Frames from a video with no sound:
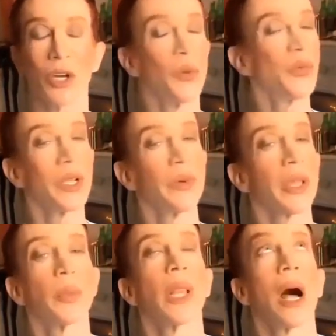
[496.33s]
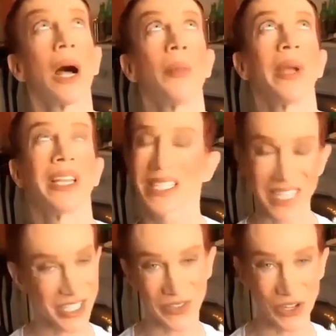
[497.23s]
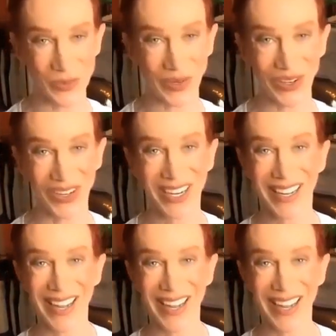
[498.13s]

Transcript: hopefully with aplomb and a sense of humor.